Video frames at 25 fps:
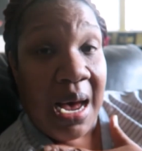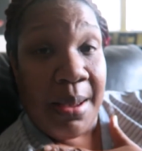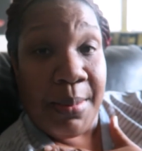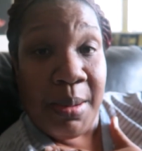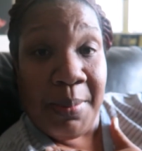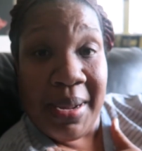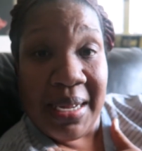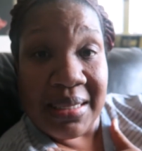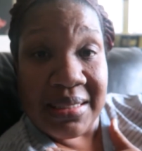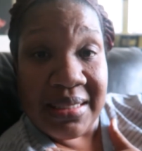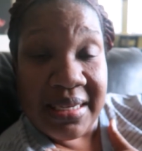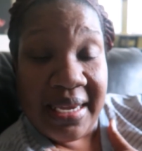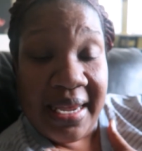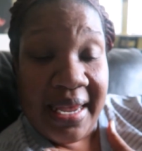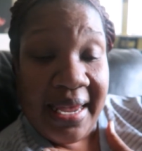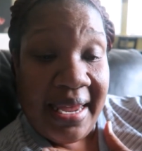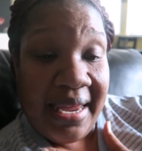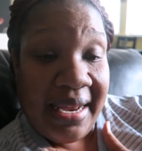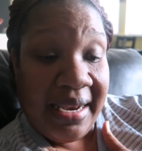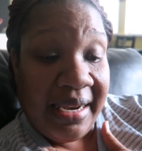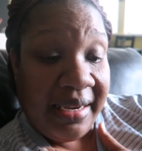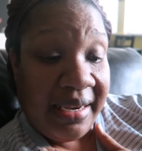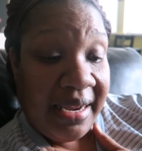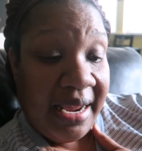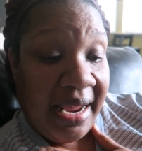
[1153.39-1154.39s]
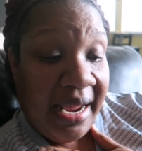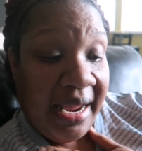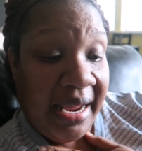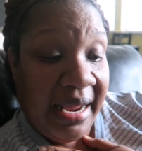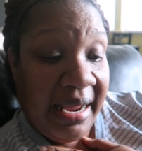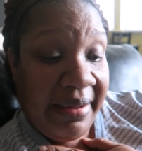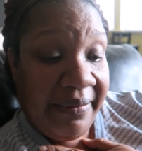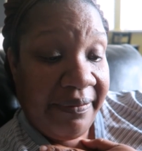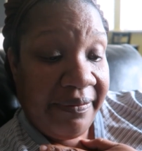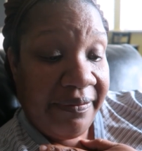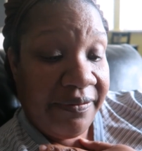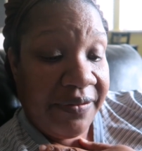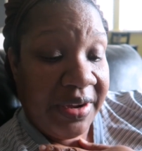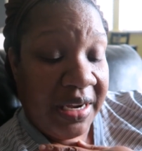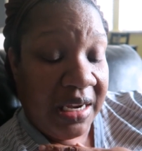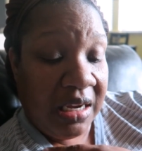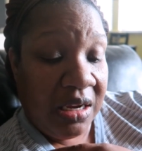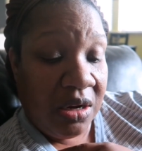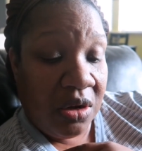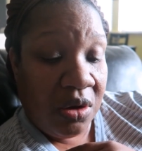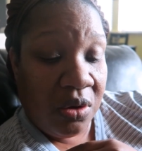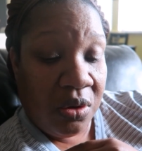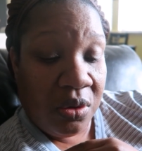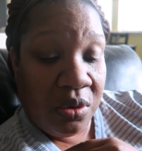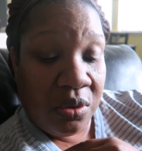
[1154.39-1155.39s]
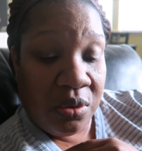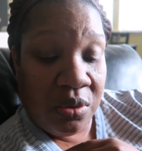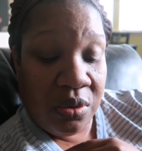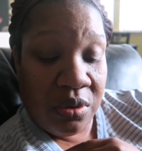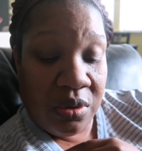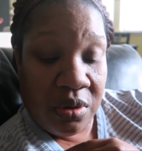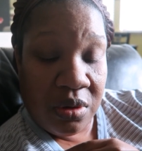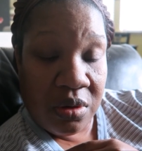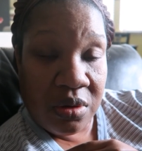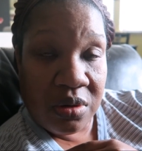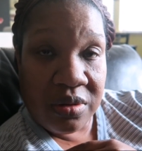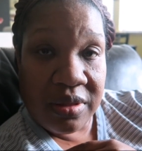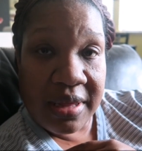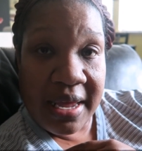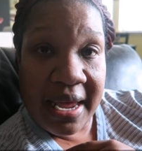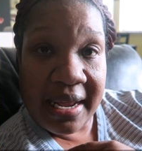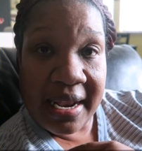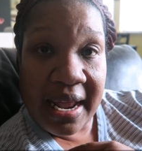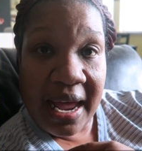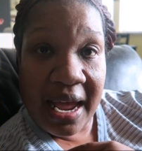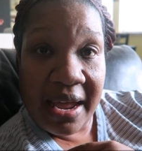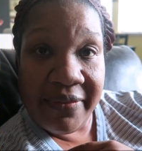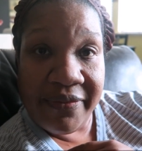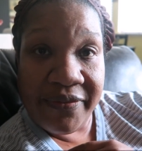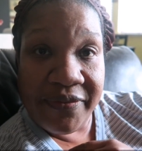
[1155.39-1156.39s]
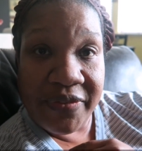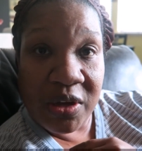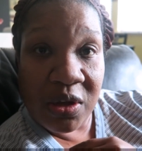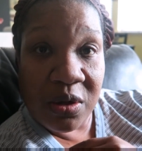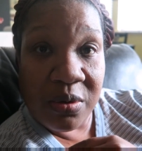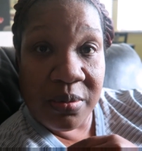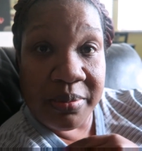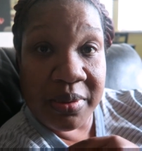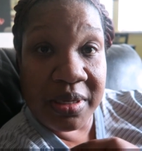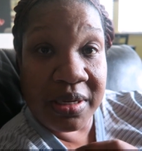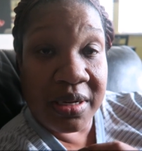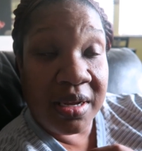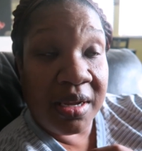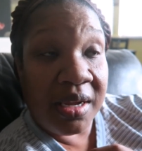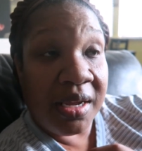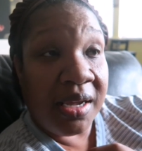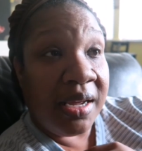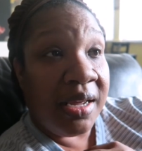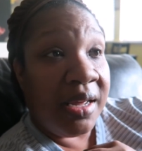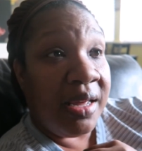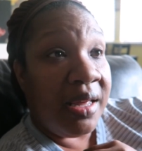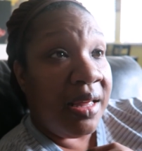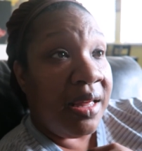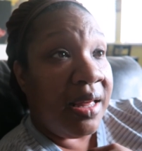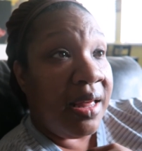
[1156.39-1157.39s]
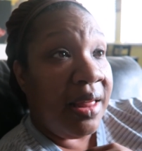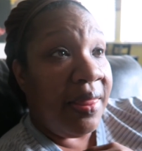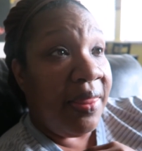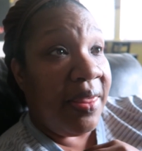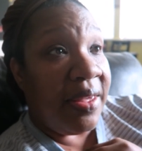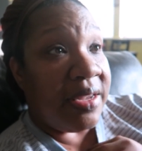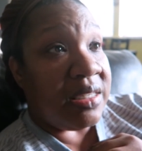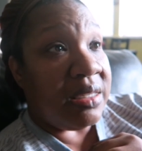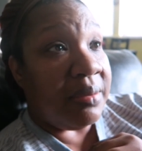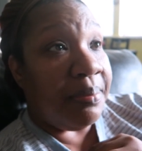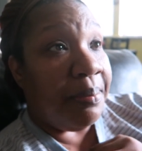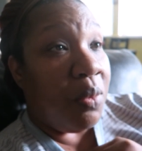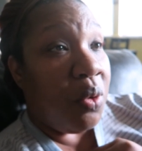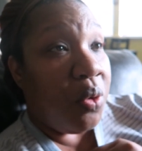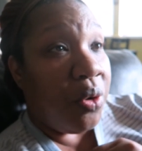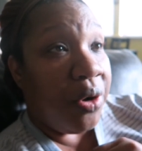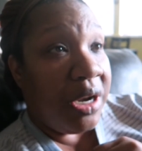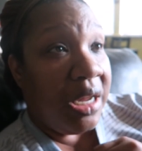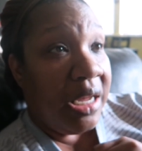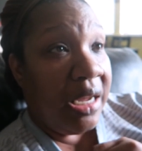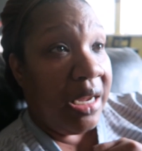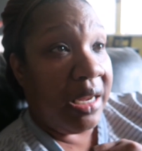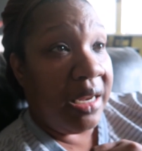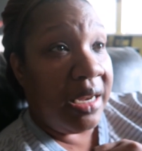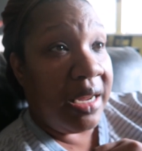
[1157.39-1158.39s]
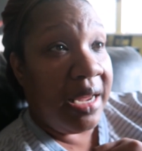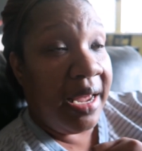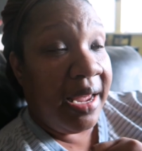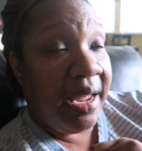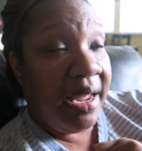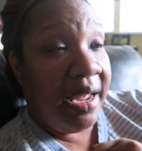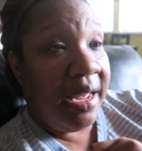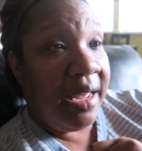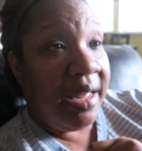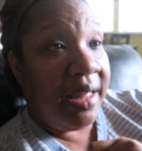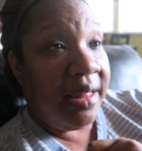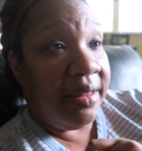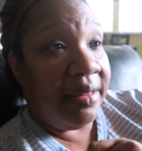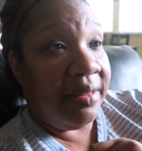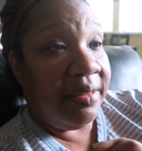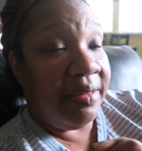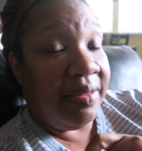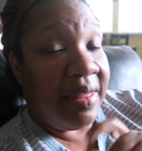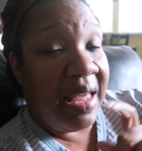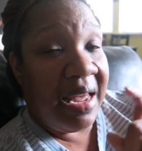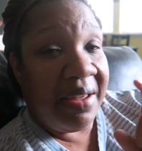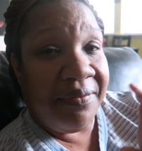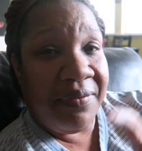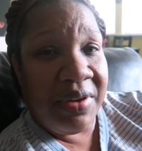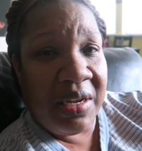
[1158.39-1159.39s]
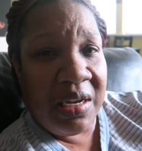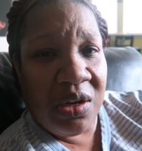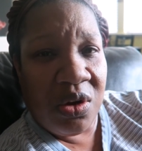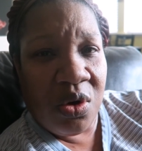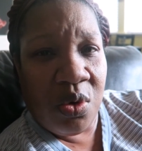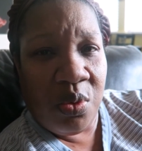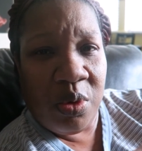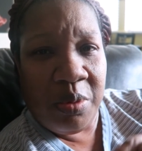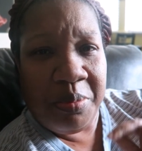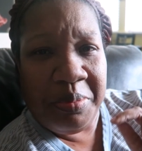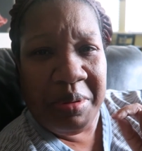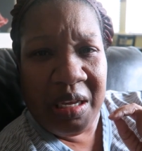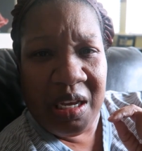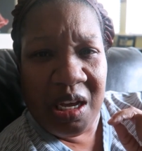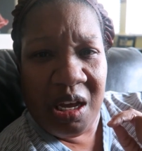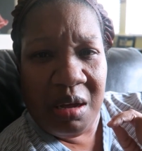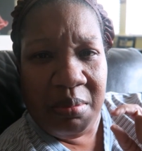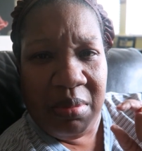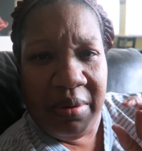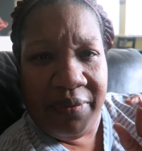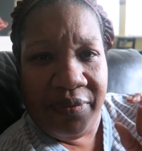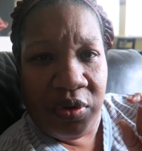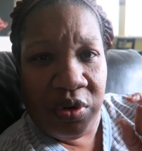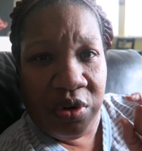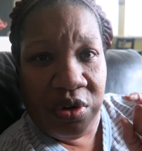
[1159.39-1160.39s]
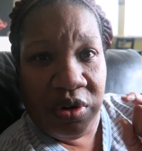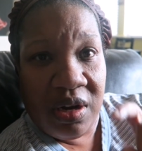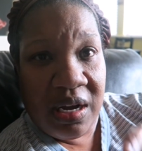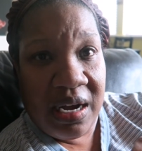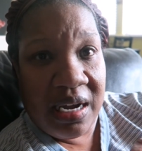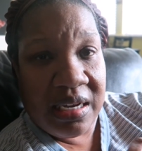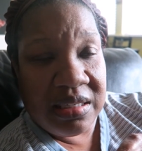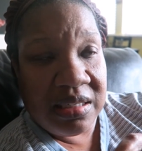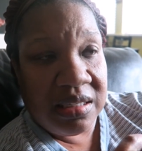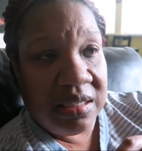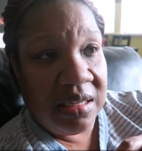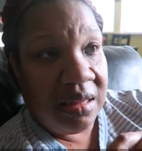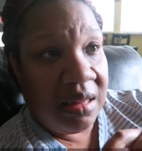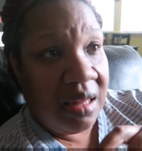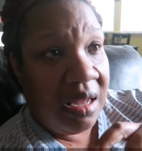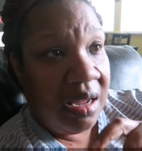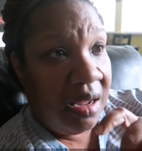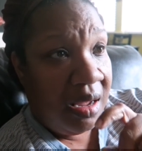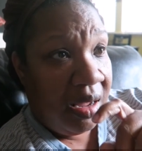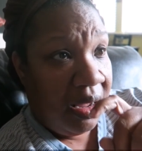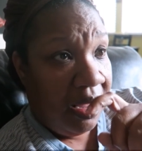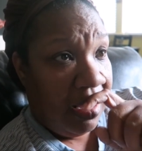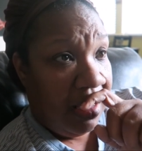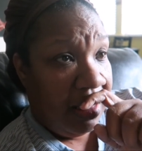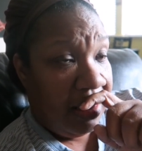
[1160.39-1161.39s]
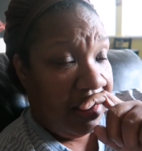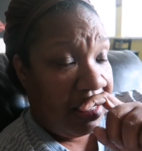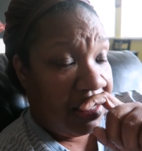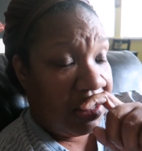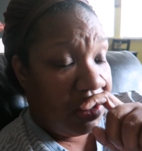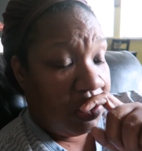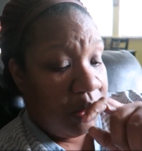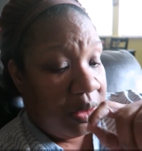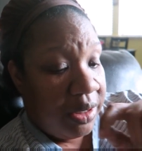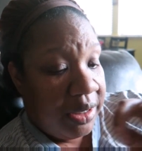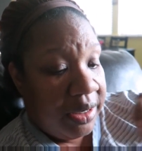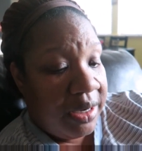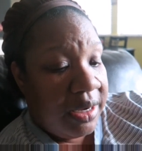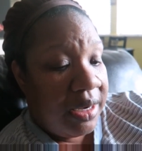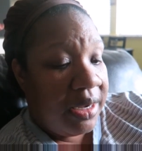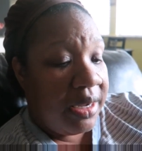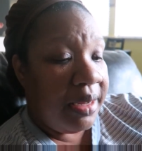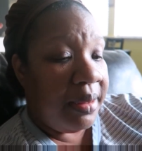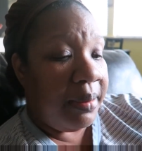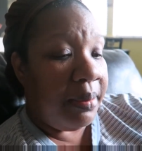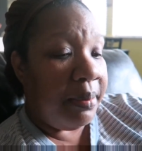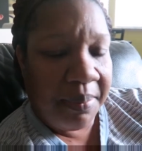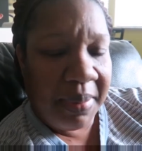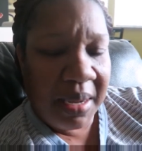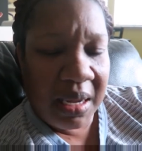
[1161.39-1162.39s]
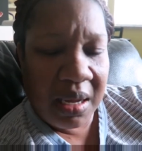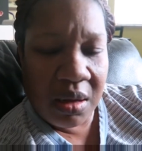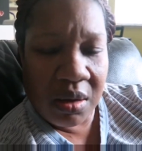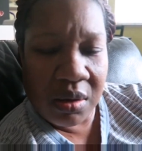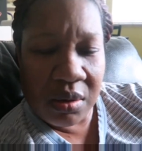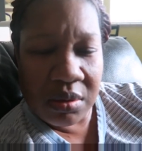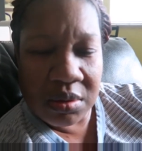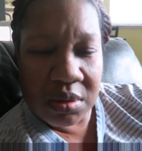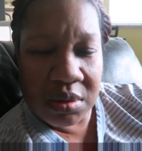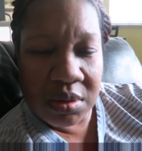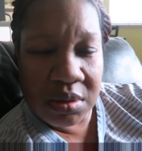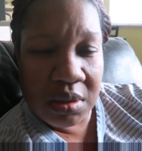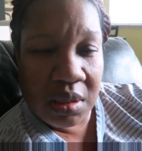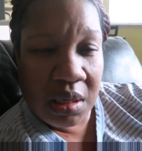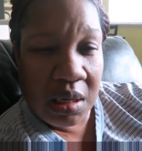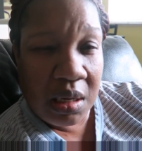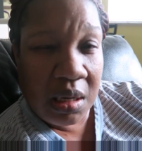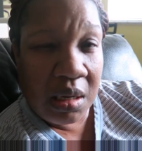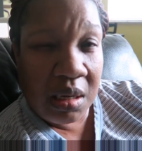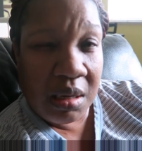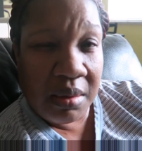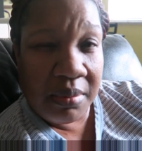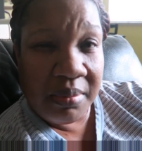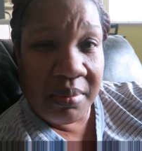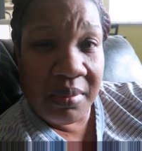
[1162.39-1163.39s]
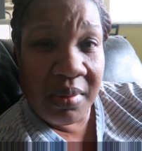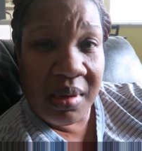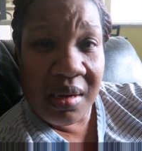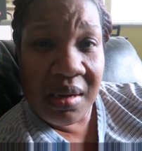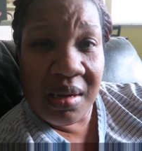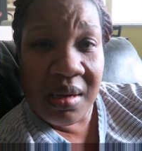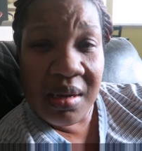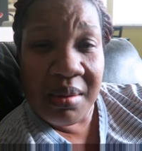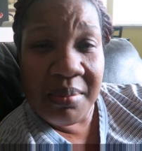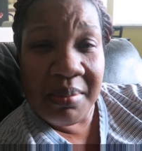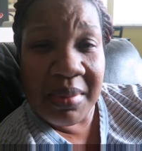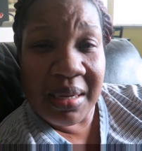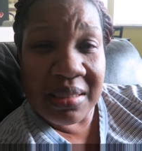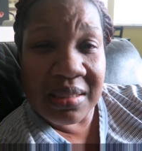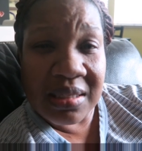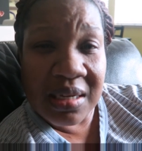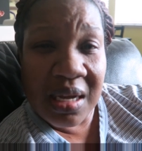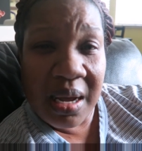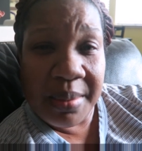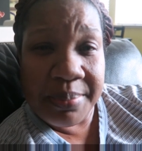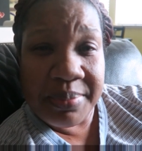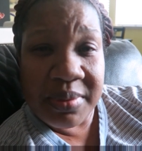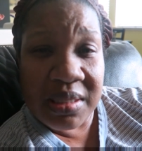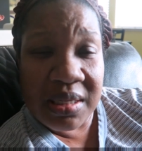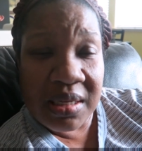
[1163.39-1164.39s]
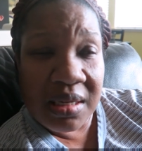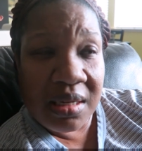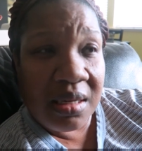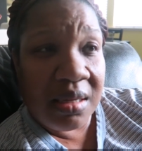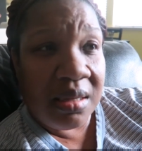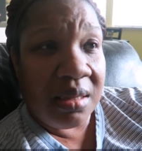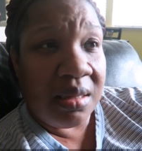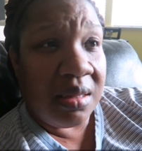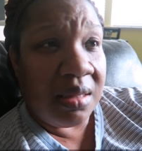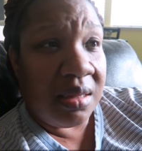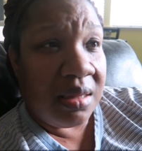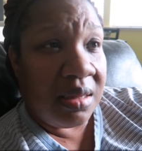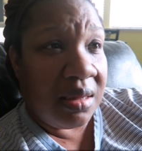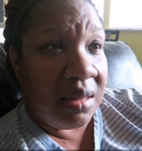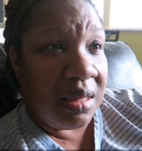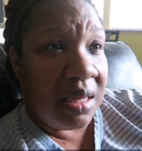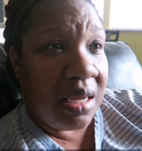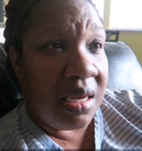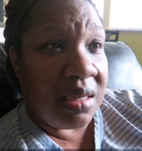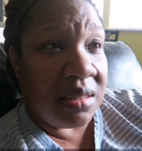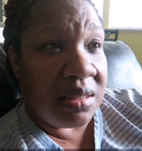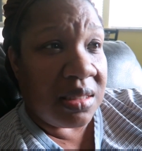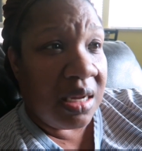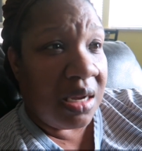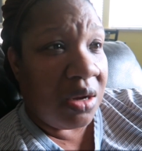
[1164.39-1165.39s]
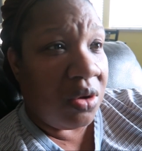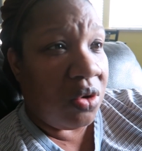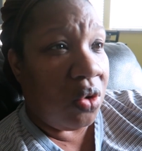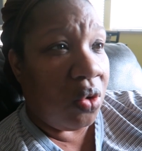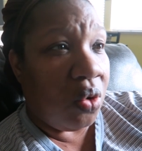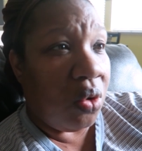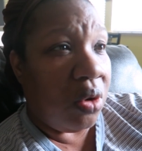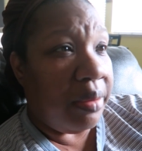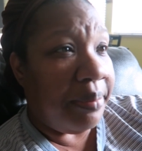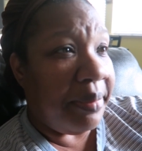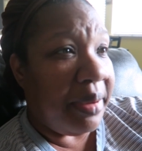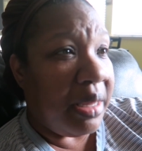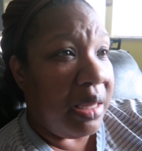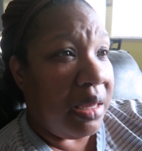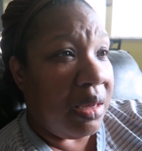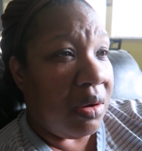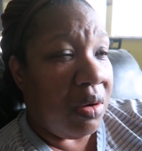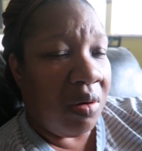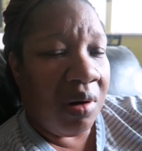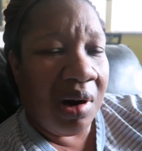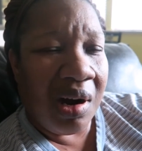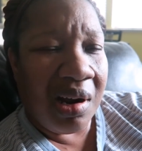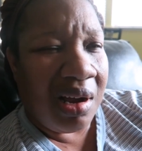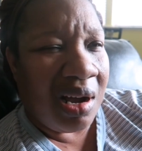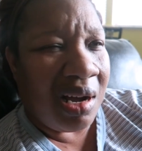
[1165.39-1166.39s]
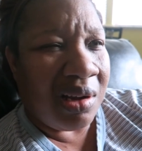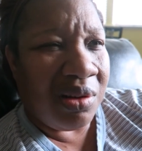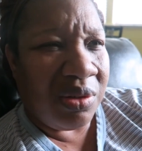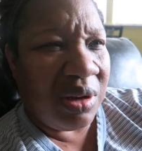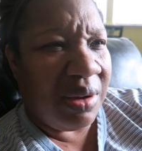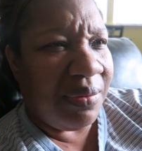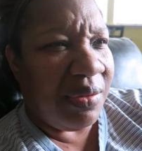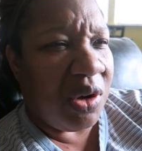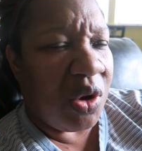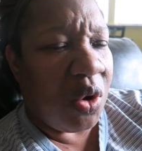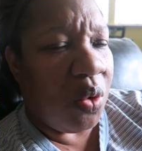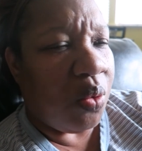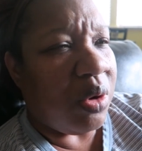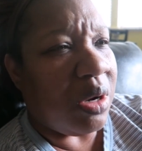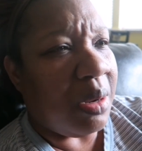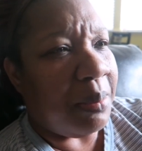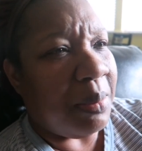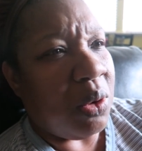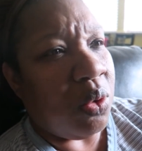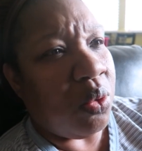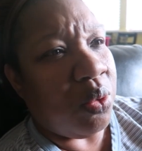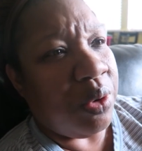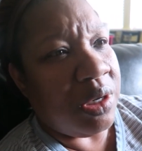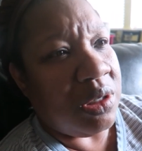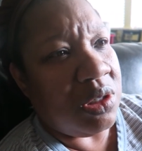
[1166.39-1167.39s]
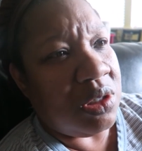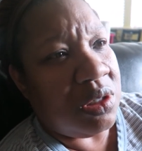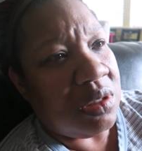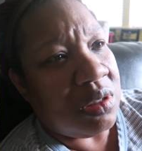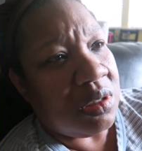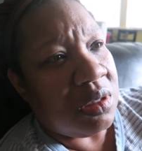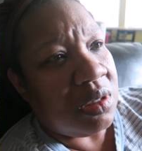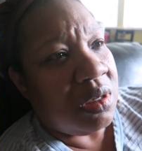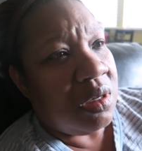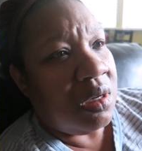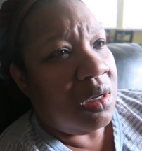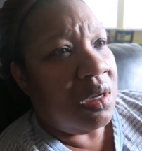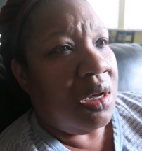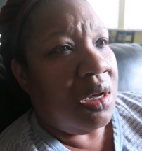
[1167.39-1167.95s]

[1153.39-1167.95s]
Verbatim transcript: I'm about to edit a video that I filmed this morning, and that video will be up before you guys see this one, about my top 10 things that annoy me, or I don't even know what I'm going to